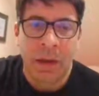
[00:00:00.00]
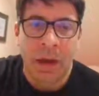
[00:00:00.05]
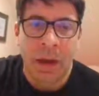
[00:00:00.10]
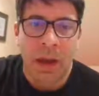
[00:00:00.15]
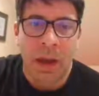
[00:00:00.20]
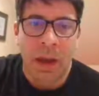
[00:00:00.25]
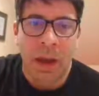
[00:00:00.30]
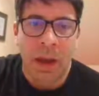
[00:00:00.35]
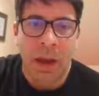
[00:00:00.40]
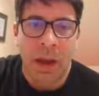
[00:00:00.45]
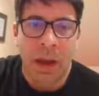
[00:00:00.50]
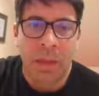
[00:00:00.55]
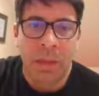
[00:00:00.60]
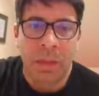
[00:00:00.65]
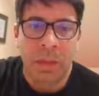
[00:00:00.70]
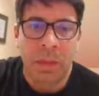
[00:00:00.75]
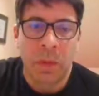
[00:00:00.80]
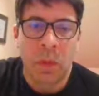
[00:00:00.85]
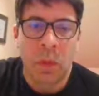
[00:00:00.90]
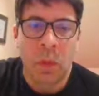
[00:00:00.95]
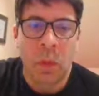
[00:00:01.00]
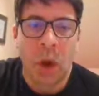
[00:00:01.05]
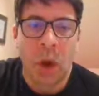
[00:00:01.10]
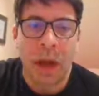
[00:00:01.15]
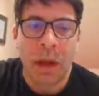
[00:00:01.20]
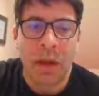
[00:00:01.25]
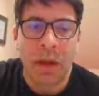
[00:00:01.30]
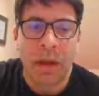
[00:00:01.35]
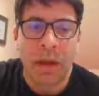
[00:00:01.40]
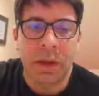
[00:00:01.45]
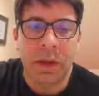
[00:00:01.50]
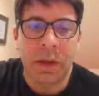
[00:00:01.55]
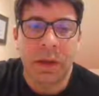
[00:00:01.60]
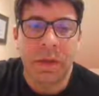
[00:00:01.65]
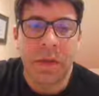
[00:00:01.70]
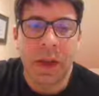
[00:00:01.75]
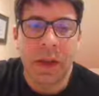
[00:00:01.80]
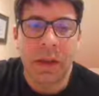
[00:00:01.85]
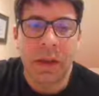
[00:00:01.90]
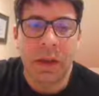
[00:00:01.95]
White
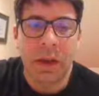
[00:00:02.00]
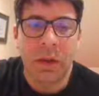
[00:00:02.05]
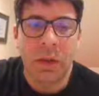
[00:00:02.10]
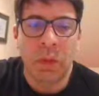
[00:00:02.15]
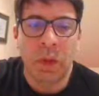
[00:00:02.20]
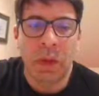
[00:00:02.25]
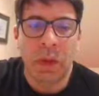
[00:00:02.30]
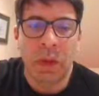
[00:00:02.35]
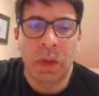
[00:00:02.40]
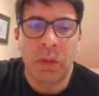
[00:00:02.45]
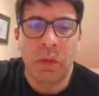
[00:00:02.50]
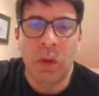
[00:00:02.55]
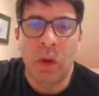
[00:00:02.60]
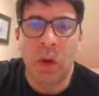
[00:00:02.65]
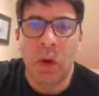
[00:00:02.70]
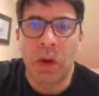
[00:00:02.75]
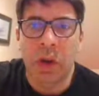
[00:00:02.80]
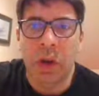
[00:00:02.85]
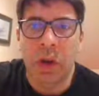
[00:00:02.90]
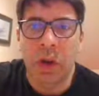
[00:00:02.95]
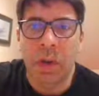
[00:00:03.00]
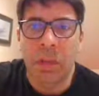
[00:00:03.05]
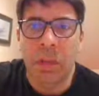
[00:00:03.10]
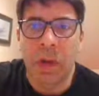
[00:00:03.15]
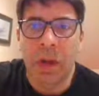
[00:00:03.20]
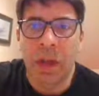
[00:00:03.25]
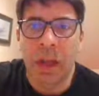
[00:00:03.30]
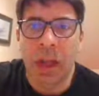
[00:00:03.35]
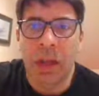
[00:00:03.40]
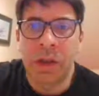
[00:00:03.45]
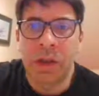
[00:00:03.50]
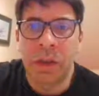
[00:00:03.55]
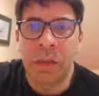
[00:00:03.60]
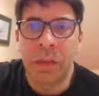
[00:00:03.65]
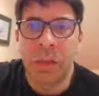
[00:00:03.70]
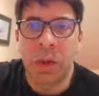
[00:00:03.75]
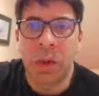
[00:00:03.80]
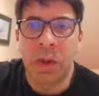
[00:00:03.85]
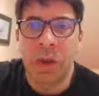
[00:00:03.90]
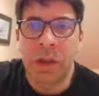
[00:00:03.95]
defends it with the rook, but the engine
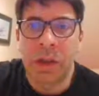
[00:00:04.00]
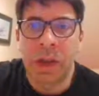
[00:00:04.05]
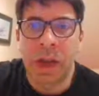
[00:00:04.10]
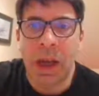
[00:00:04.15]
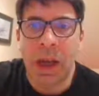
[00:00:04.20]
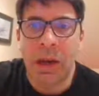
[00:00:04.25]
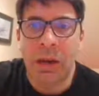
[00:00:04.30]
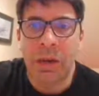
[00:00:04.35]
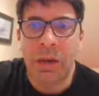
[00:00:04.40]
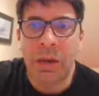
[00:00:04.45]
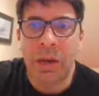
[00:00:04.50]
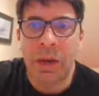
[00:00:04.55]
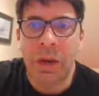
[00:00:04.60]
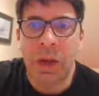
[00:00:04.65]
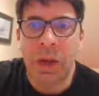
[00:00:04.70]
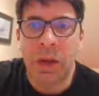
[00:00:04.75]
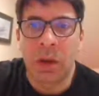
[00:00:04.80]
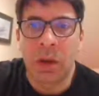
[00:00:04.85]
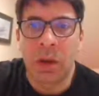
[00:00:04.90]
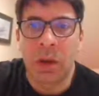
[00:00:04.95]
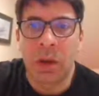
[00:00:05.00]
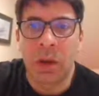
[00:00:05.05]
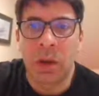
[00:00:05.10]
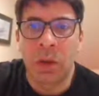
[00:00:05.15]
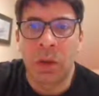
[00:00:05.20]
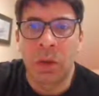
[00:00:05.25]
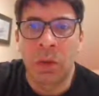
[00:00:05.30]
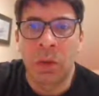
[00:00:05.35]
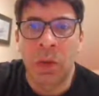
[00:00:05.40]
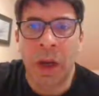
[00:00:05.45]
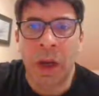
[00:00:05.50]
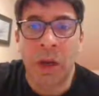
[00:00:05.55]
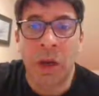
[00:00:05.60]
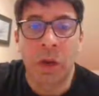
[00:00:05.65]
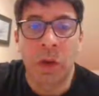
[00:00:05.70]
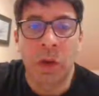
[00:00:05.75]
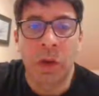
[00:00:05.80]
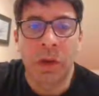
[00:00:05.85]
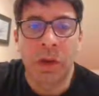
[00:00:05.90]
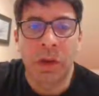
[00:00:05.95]
points out that white
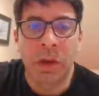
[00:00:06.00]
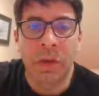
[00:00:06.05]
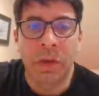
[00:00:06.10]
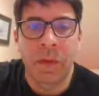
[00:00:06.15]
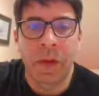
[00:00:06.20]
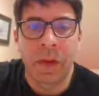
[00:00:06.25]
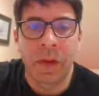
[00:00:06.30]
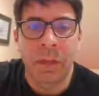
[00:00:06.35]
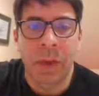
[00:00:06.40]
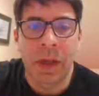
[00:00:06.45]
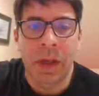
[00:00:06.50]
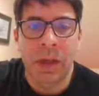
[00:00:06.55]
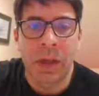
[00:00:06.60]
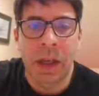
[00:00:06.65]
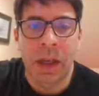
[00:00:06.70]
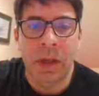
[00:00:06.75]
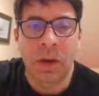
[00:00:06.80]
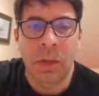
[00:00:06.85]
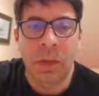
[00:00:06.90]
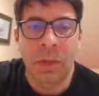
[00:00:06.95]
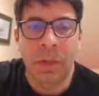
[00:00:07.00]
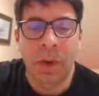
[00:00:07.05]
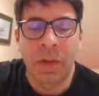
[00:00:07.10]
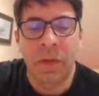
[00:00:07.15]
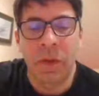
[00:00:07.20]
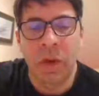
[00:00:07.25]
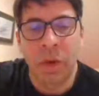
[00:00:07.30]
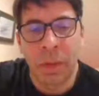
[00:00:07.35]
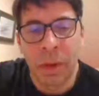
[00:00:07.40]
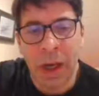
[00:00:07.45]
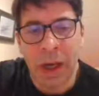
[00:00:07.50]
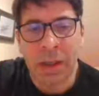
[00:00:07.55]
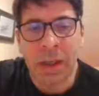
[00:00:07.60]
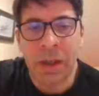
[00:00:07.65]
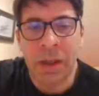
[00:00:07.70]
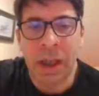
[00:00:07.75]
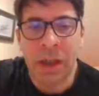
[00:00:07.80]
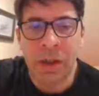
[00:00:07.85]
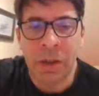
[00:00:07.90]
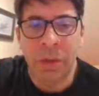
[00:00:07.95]
could also defend it by taking on b4, but actually
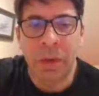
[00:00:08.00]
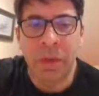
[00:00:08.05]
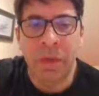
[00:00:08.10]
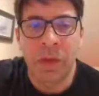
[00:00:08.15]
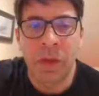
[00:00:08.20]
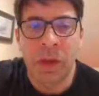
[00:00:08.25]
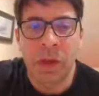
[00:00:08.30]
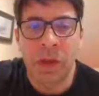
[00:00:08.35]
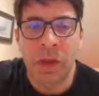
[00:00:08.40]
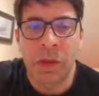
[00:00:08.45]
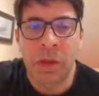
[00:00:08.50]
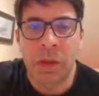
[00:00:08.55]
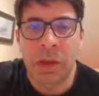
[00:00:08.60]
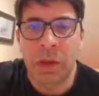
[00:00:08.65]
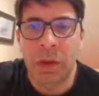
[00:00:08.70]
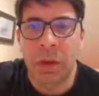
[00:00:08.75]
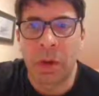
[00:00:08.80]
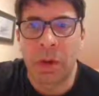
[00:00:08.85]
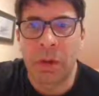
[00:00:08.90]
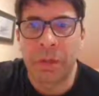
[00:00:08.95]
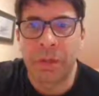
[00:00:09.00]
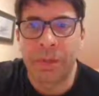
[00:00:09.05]
the engine prefers rook c1.